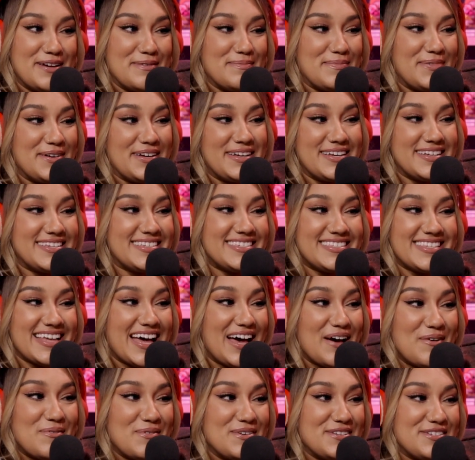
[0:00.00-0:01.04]
Because
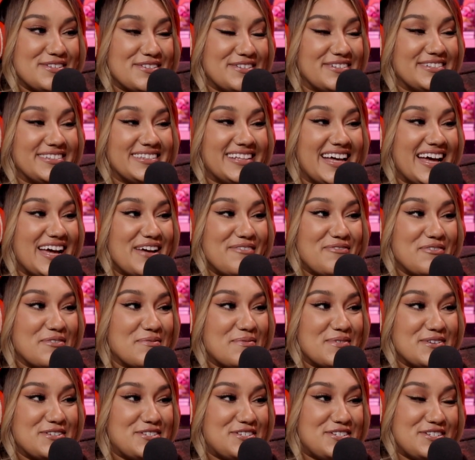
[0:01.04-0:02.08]
that was her life and
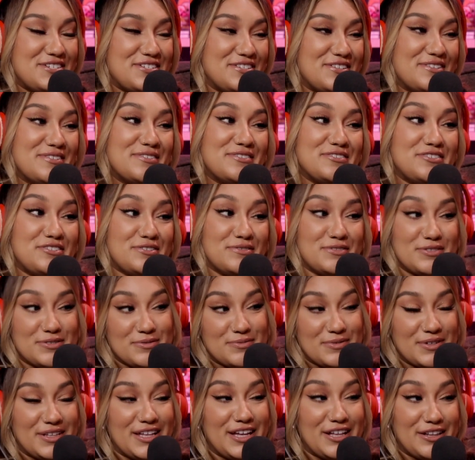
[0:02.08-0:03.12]
what she knew. And she was
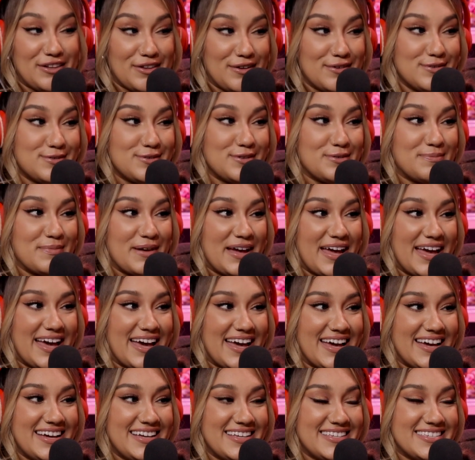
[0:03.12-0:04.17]
really close with my
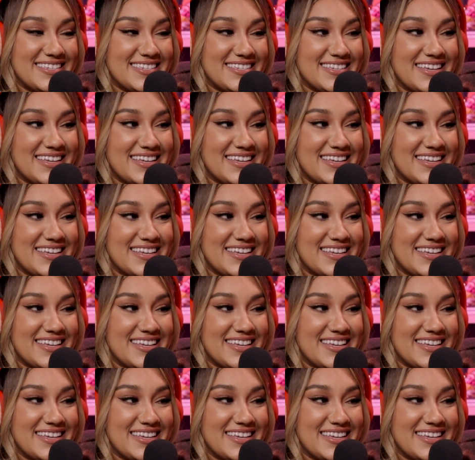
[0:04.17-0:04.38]
ex.